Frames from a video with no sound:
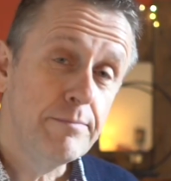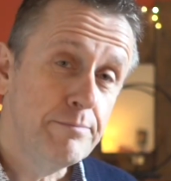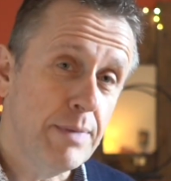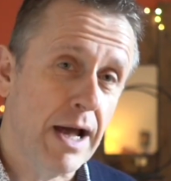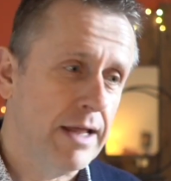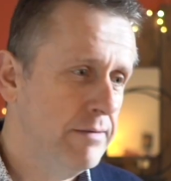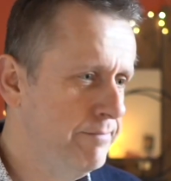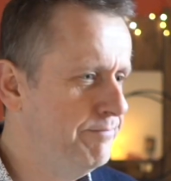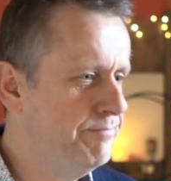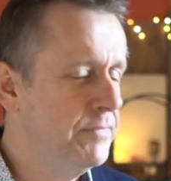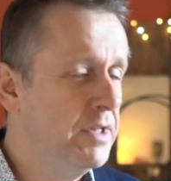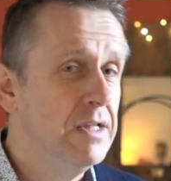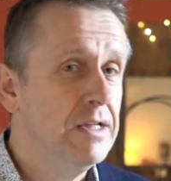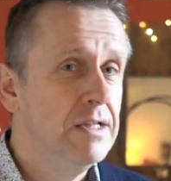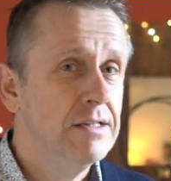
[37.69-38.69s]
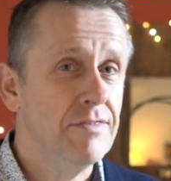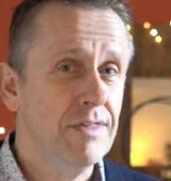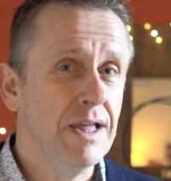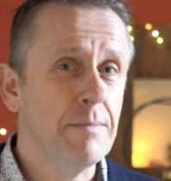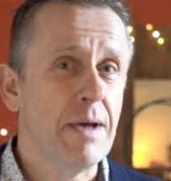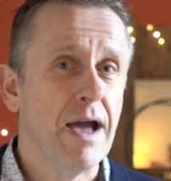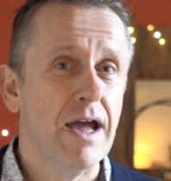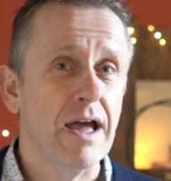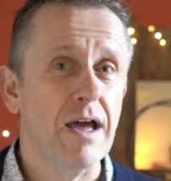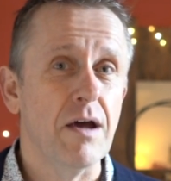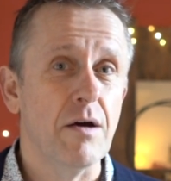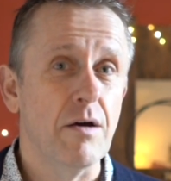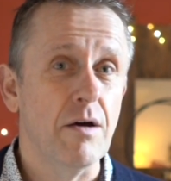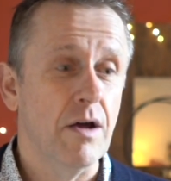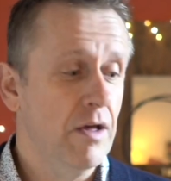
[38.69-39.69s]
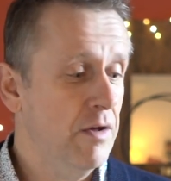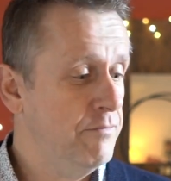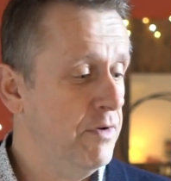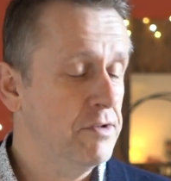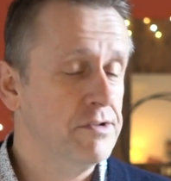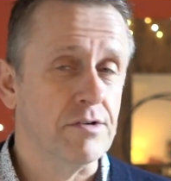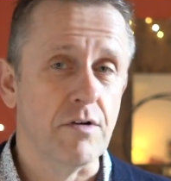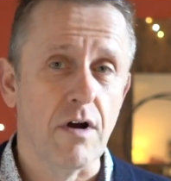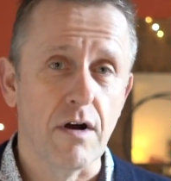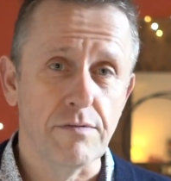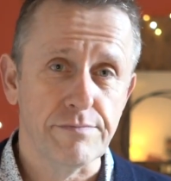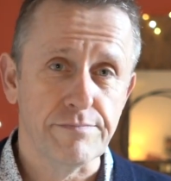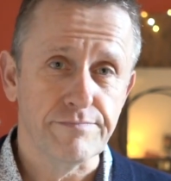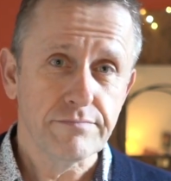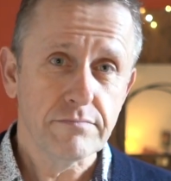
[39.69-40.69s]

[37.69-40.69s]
But the thing about a photograph